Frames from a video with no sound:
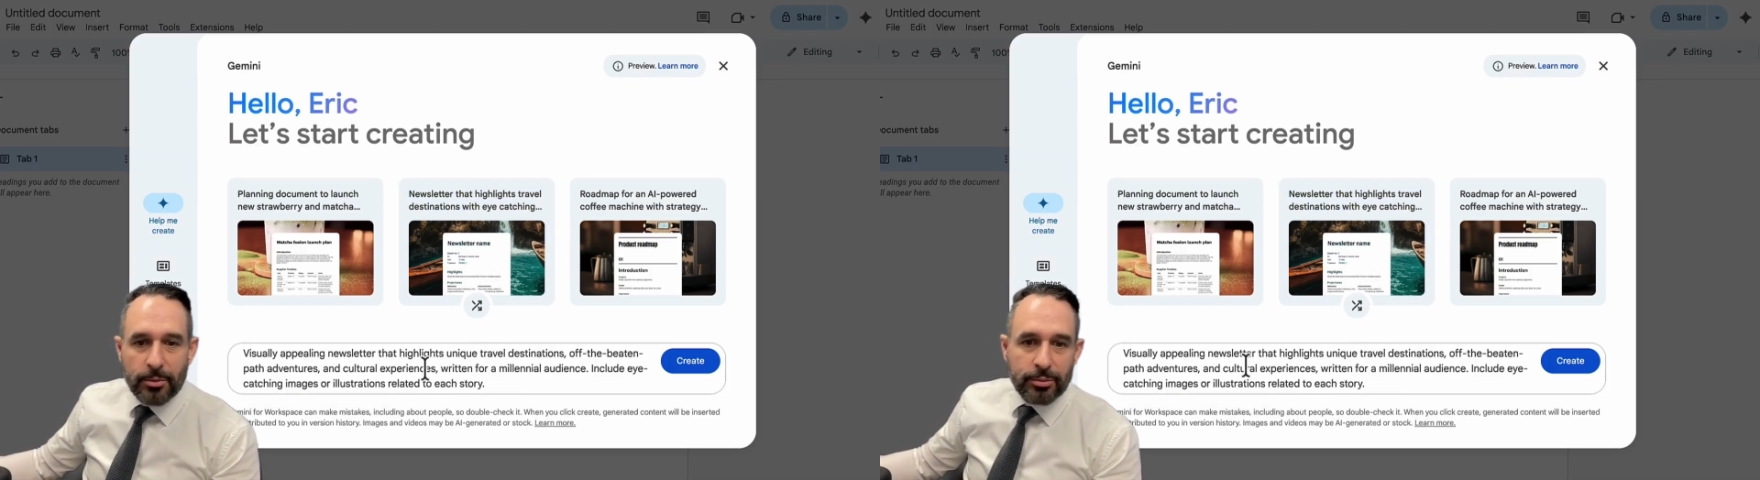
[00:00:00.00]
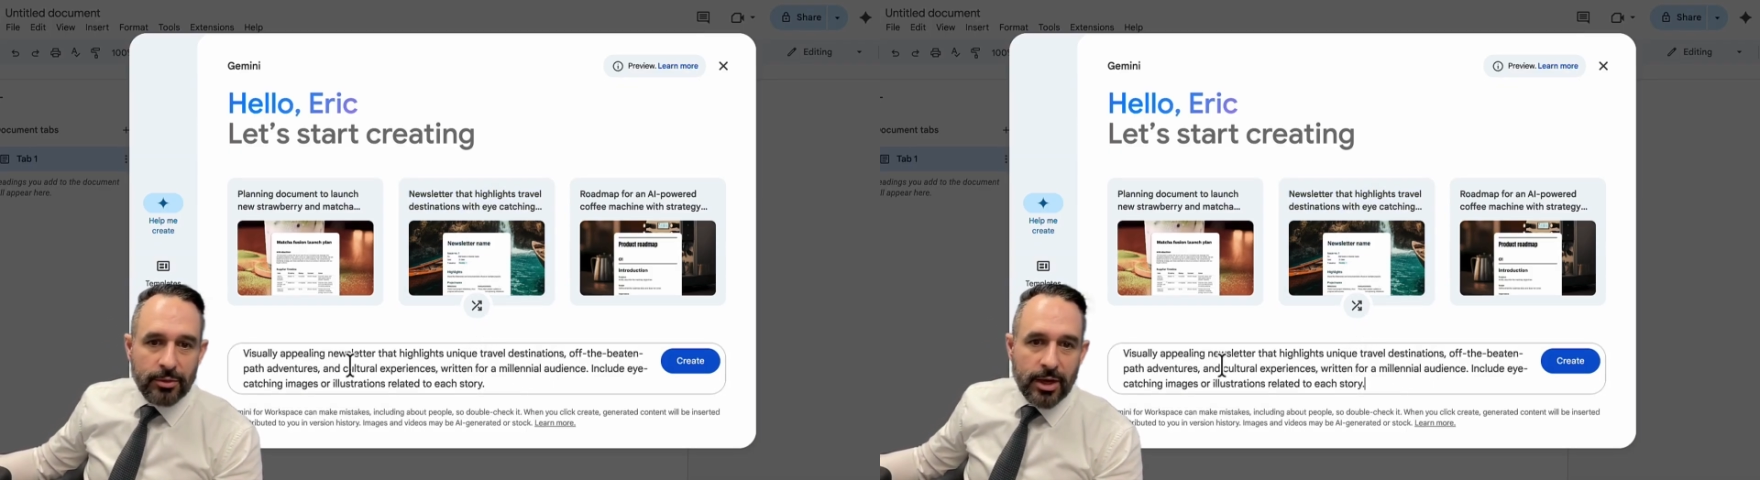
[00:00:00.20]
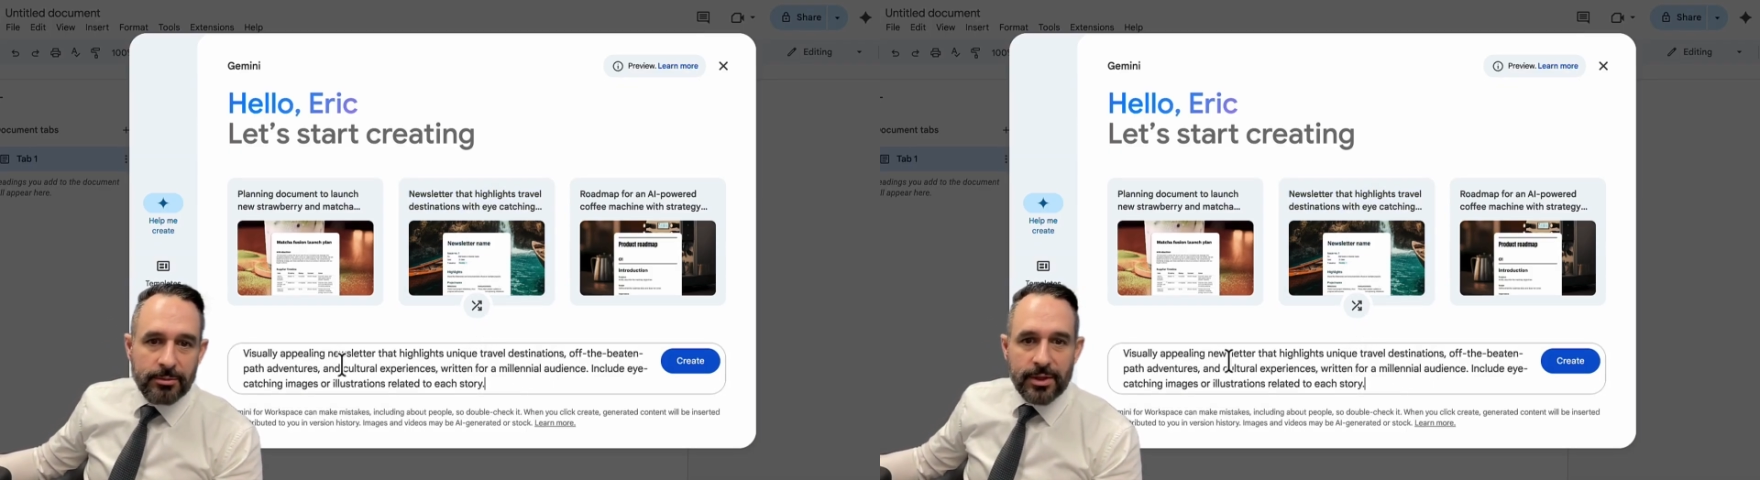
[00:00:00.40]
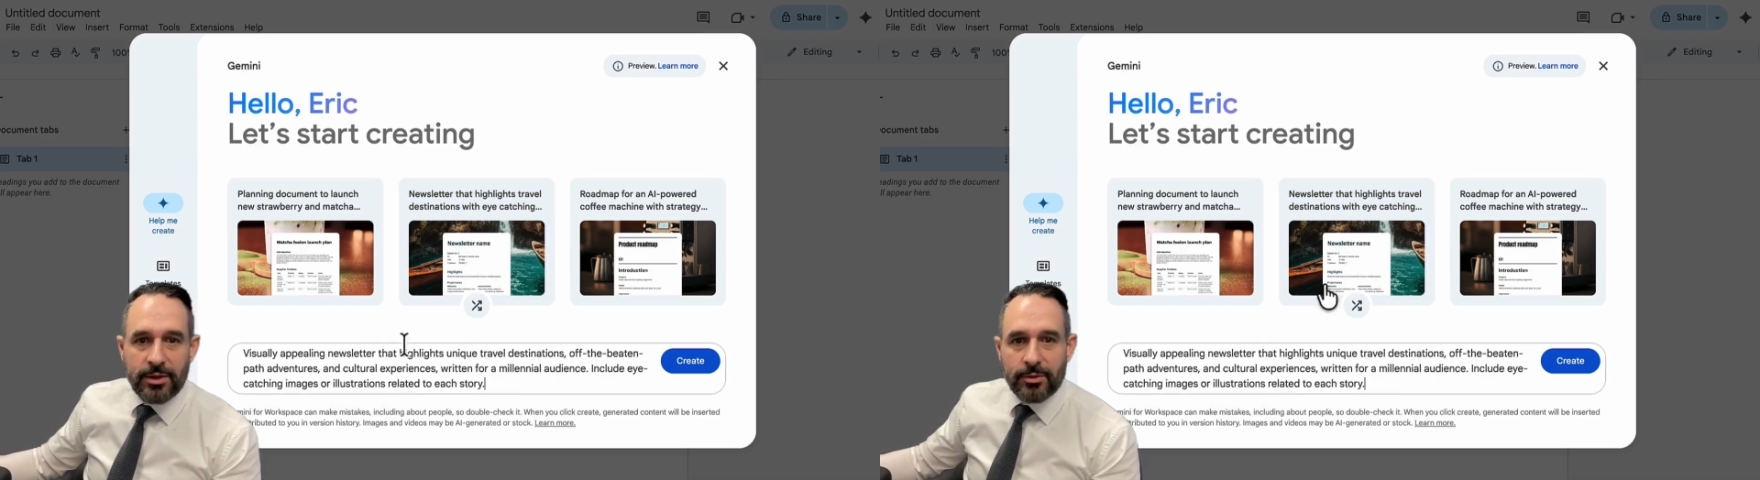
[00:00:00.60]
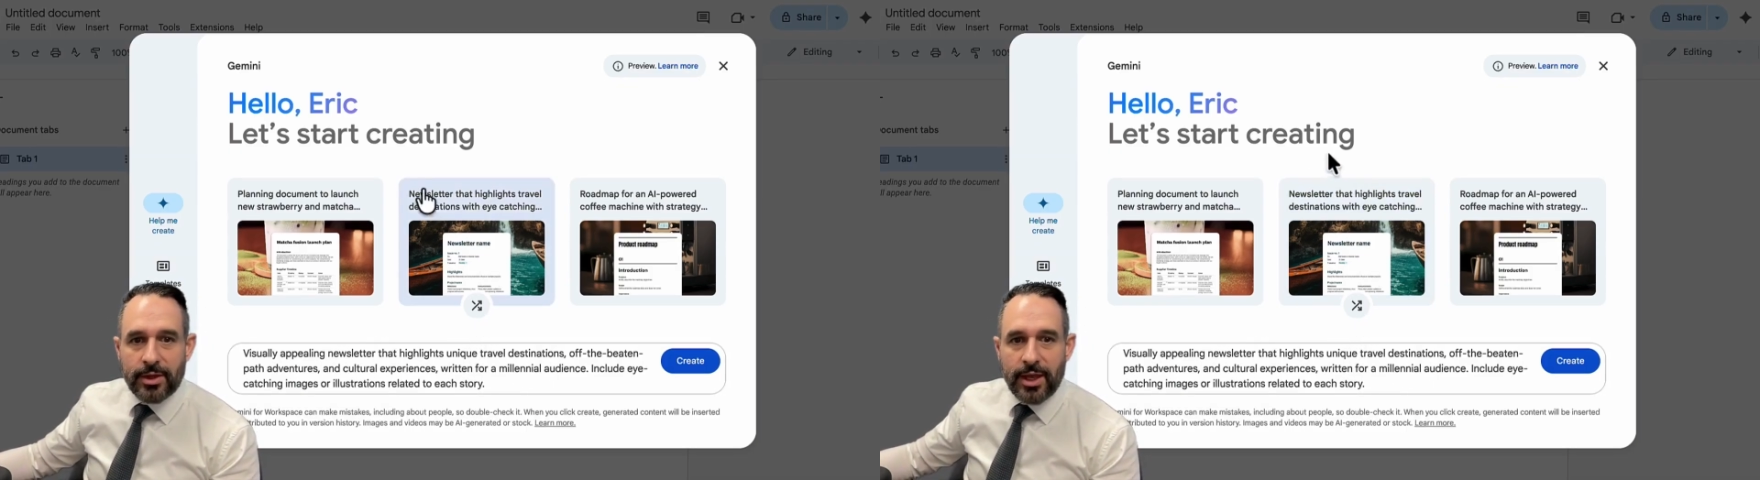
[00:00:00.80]
prompt that
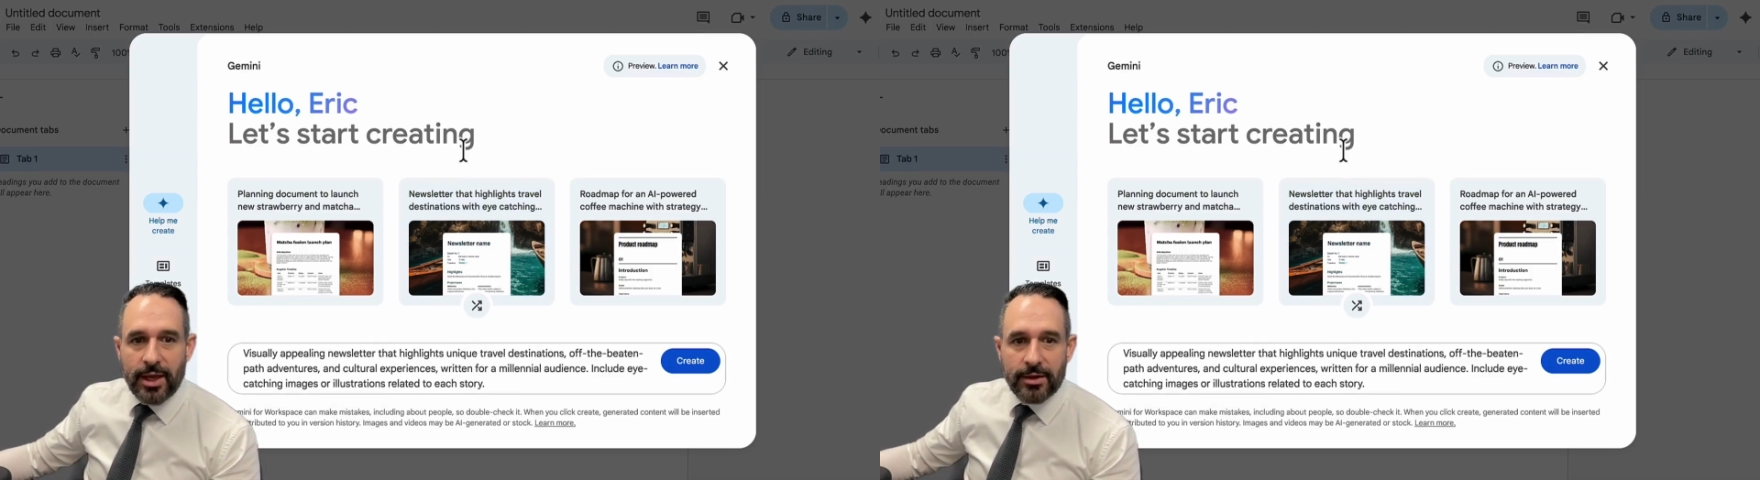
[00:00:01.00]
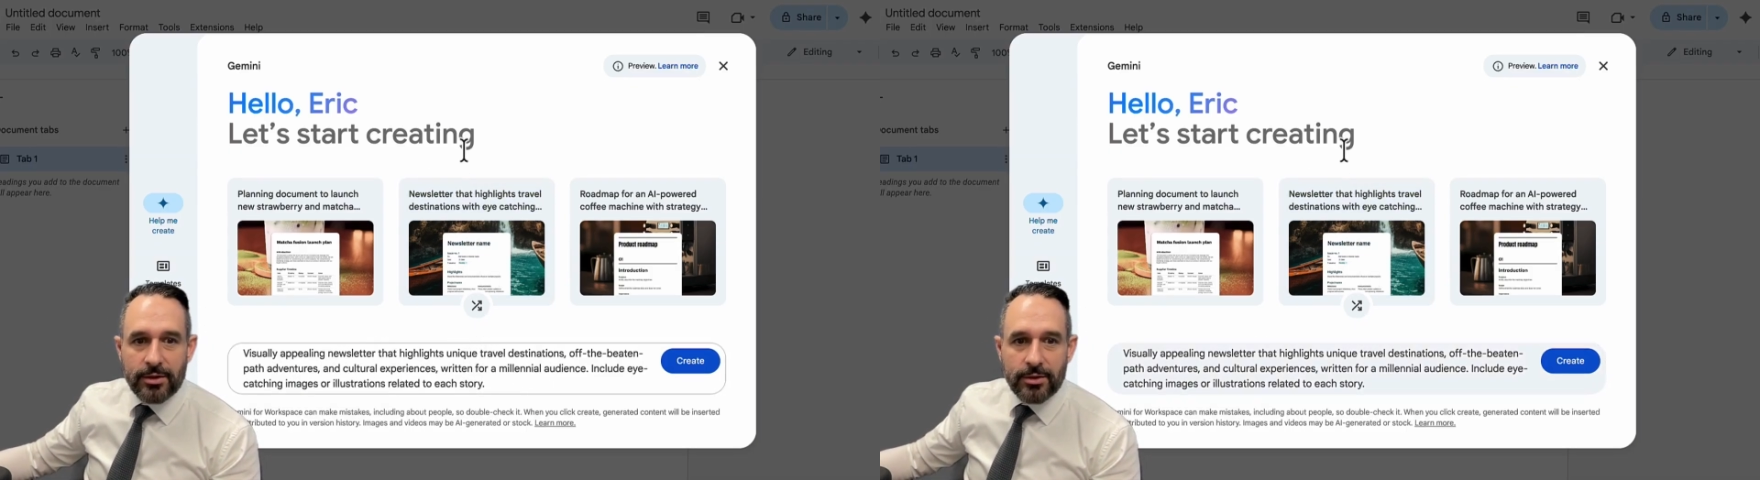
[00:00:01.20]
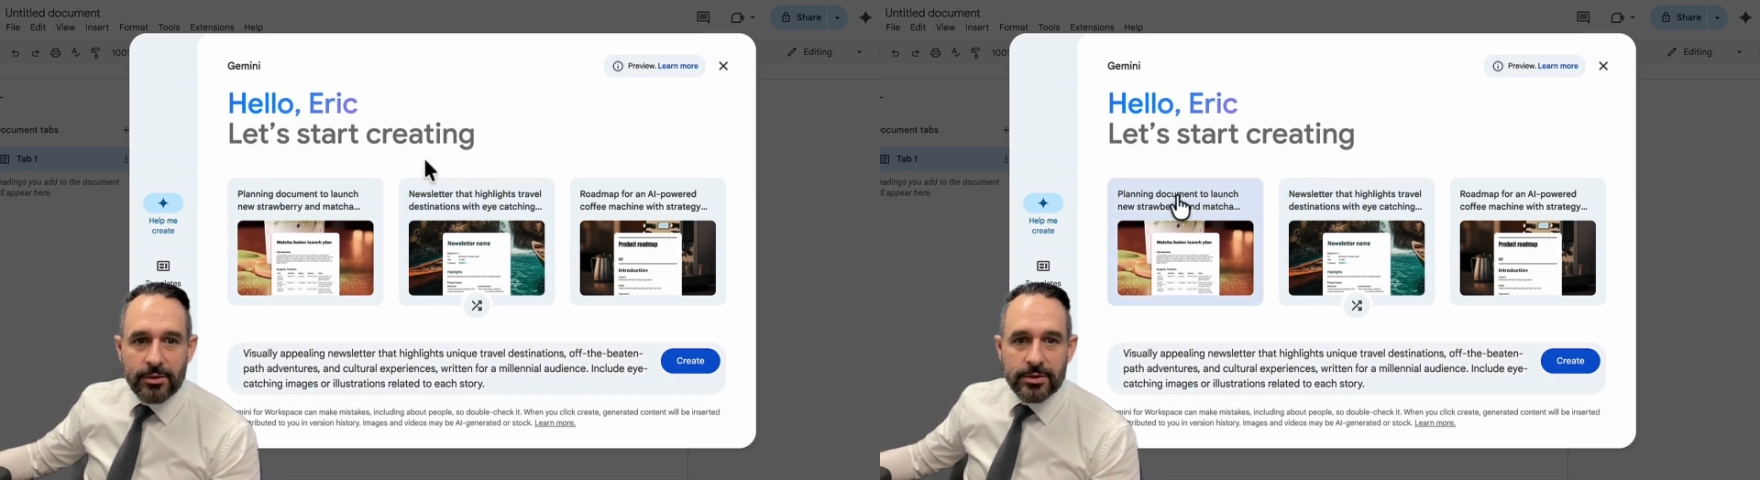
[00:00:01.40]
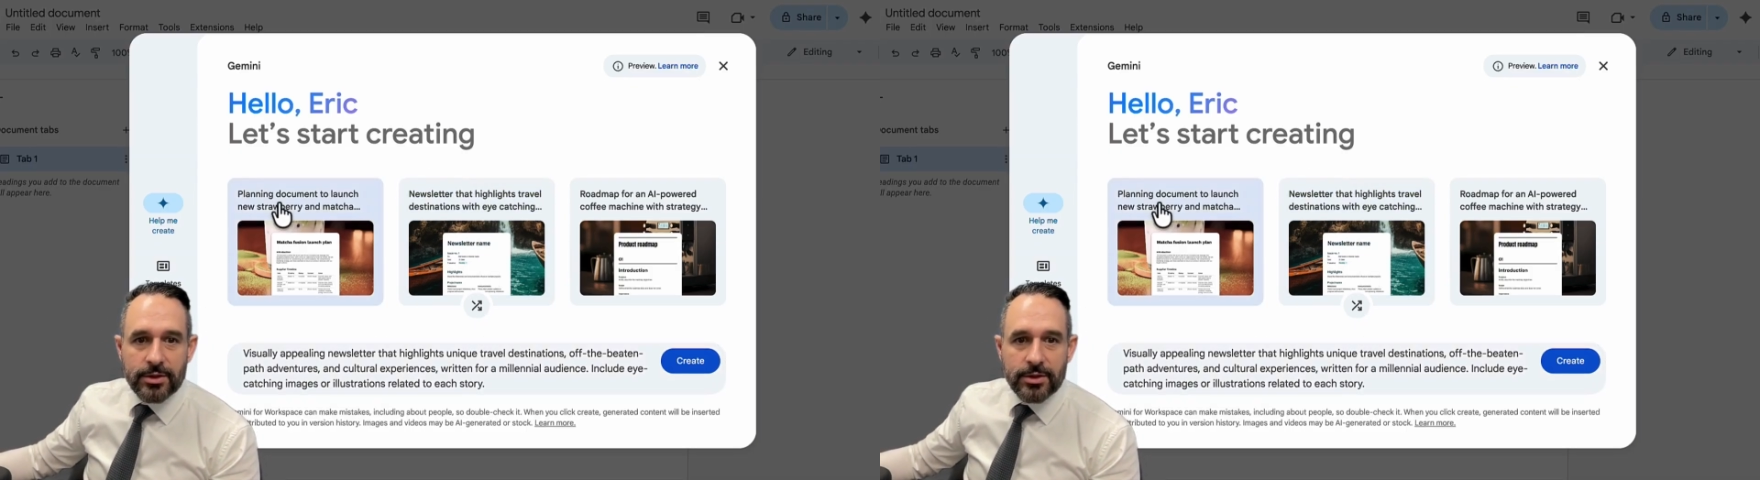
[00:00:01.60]
you can use.